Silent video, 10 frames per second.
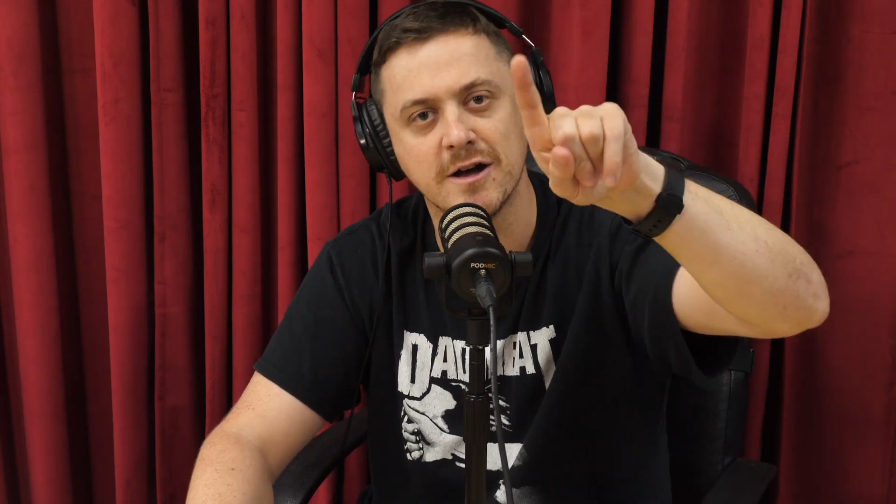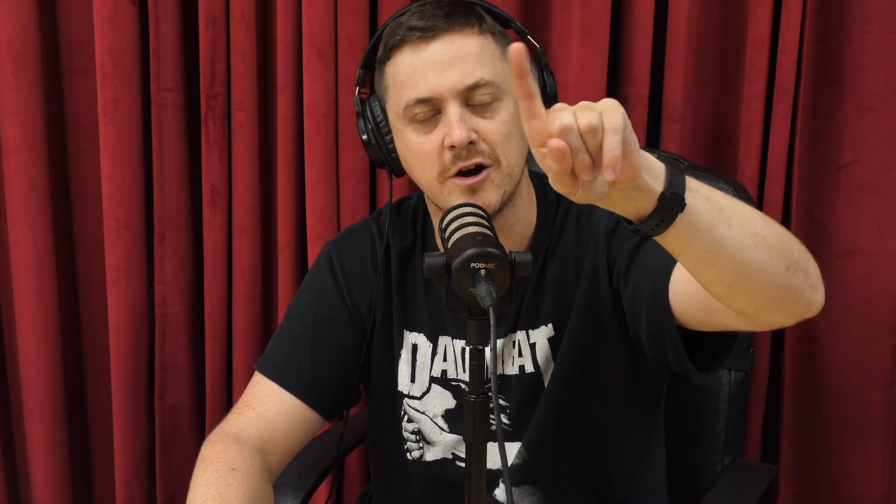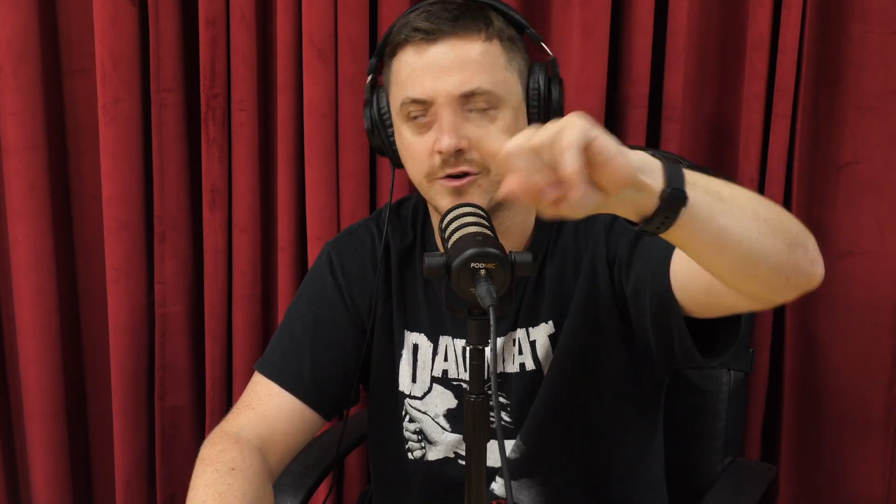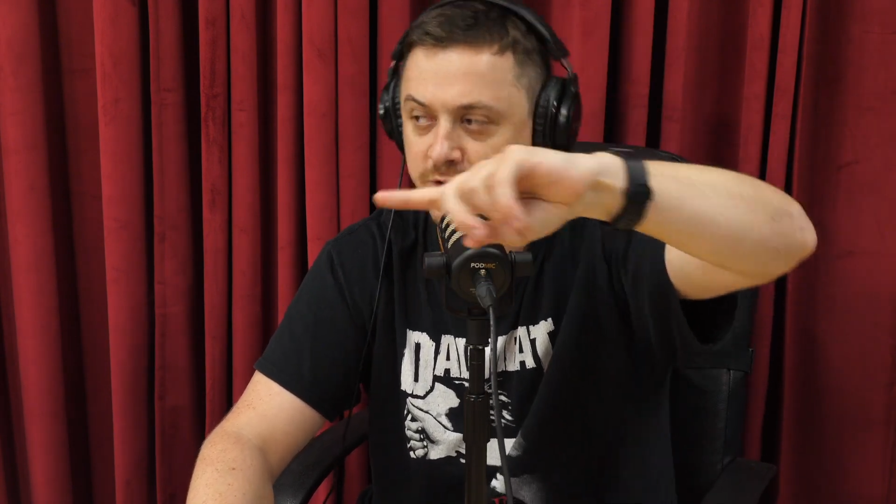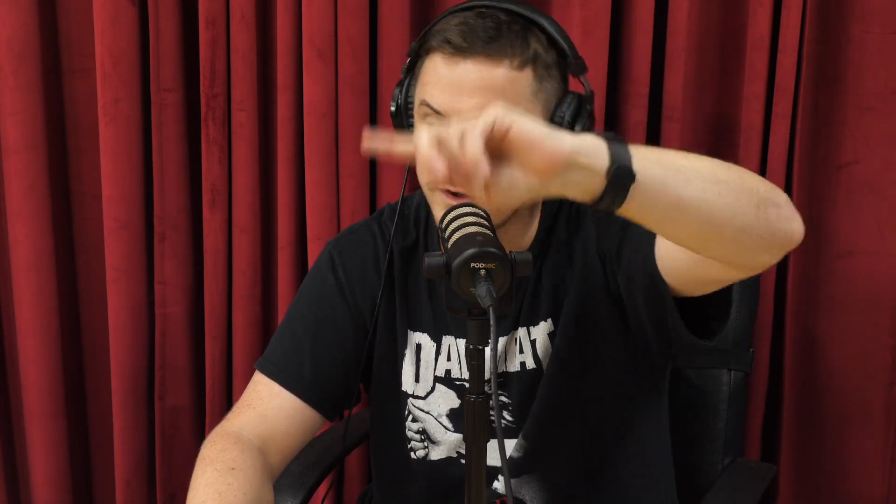
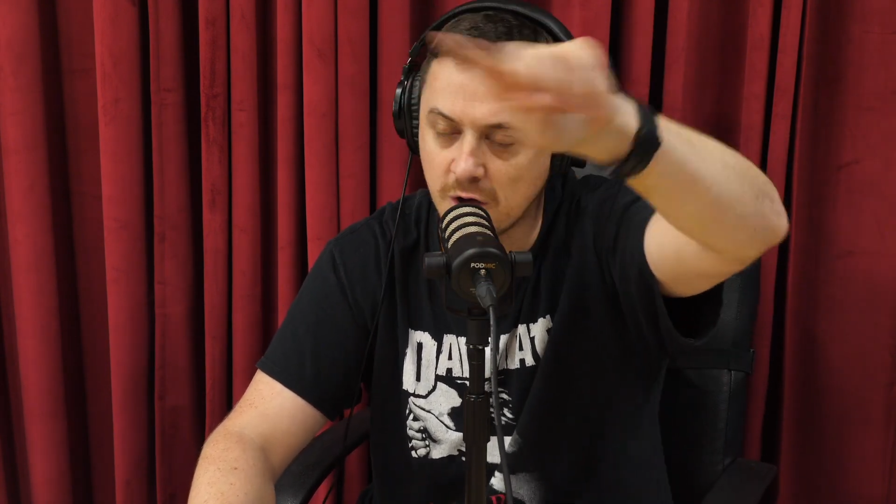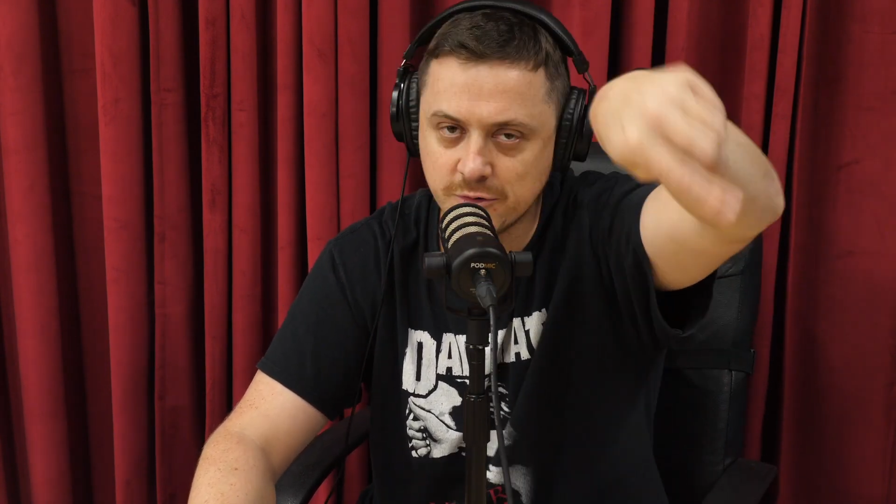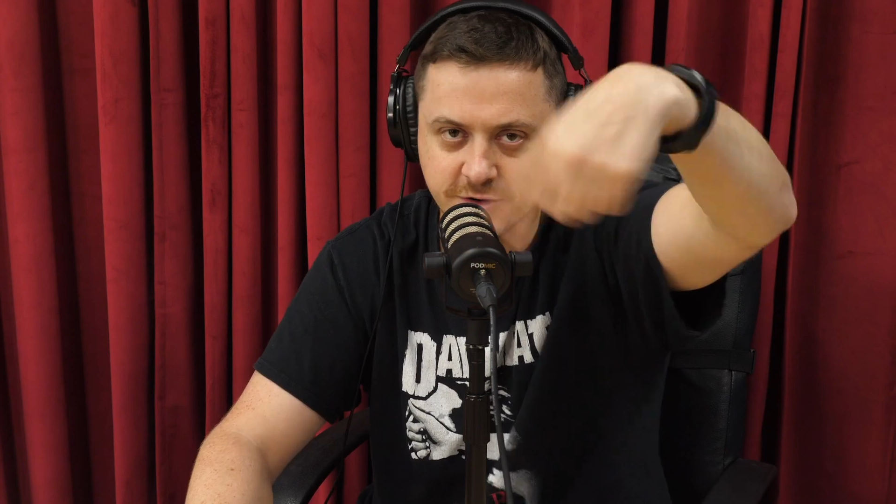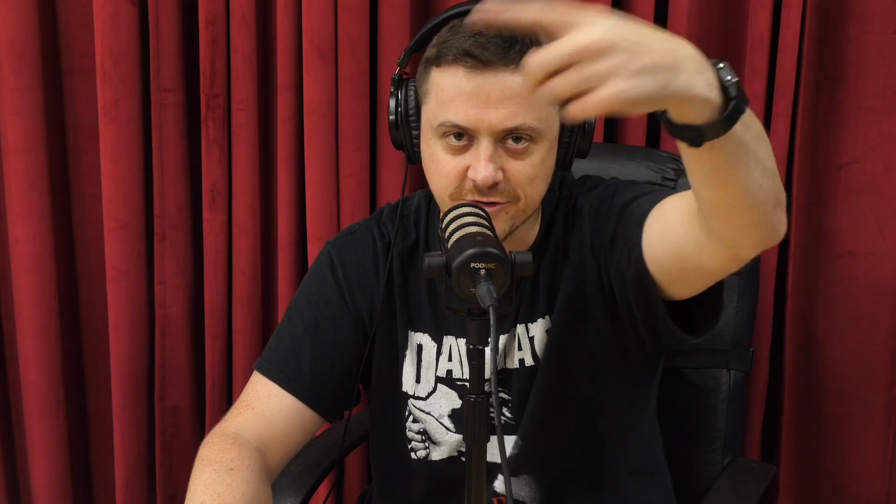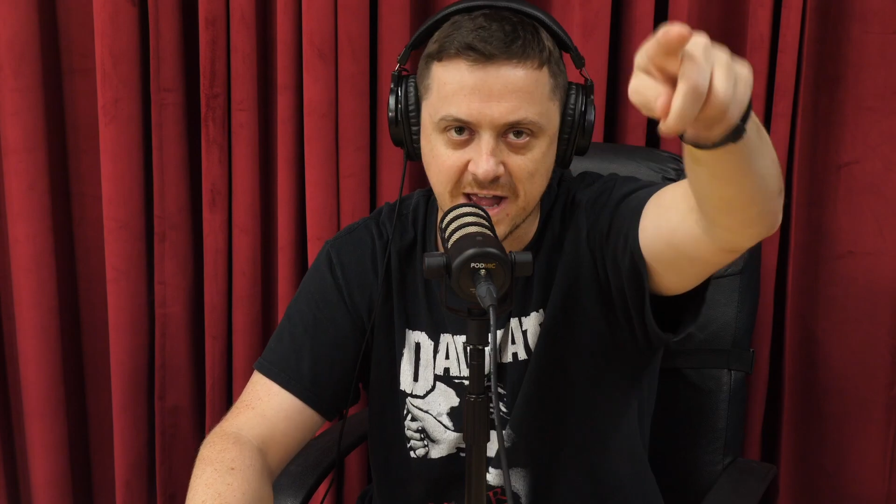own, no
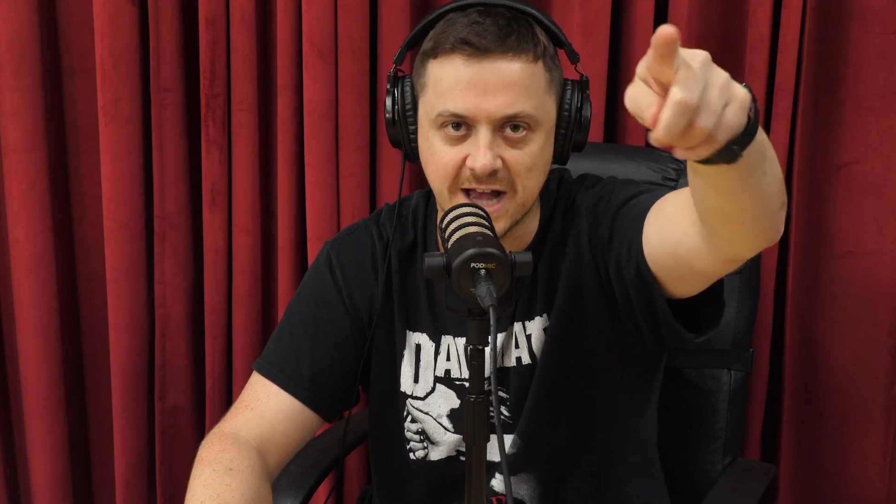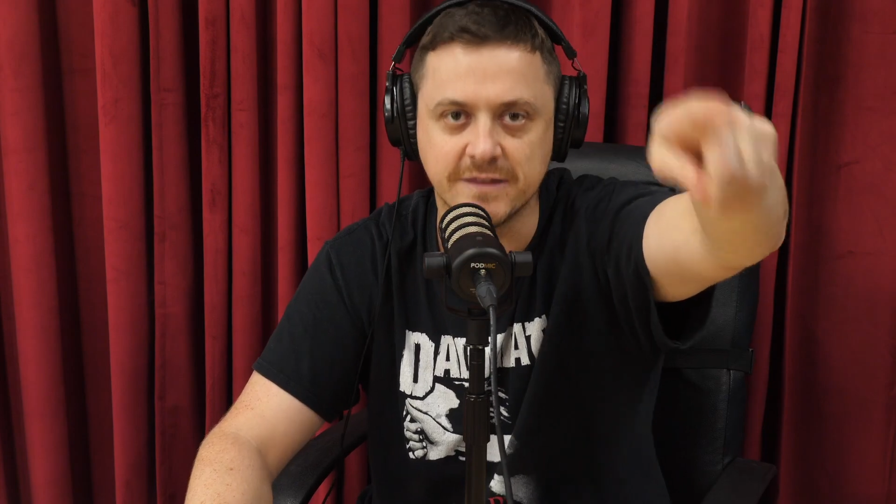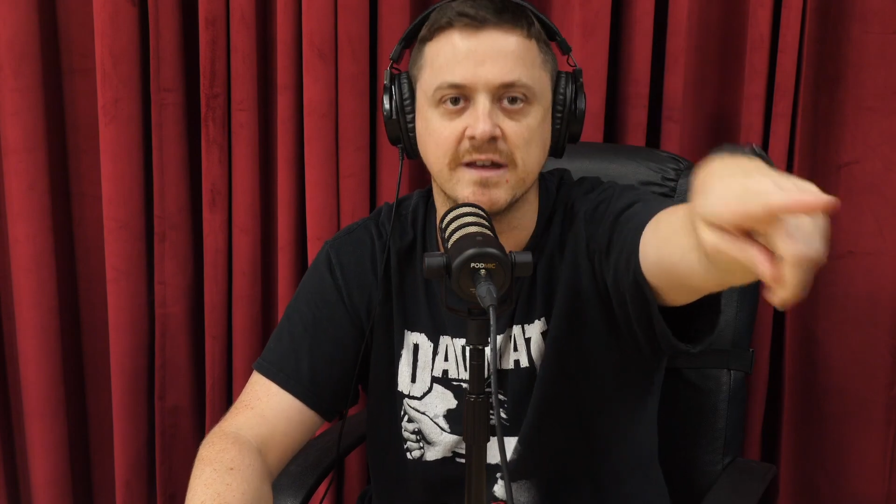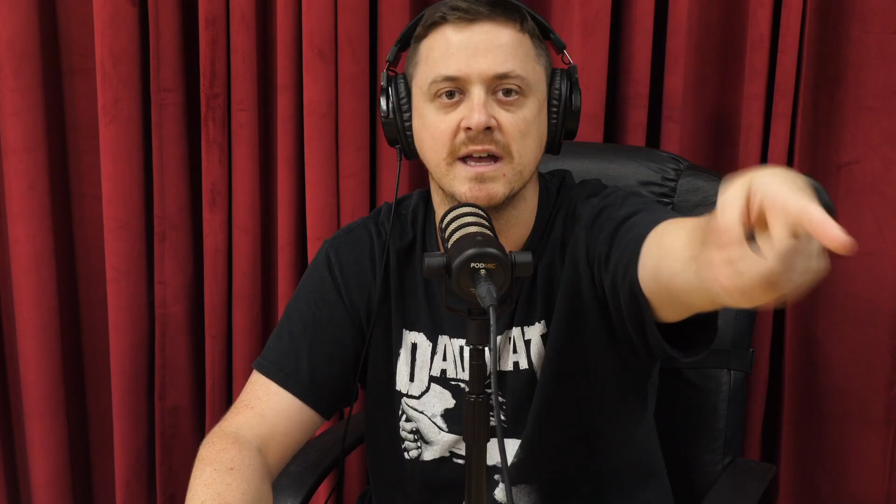one around,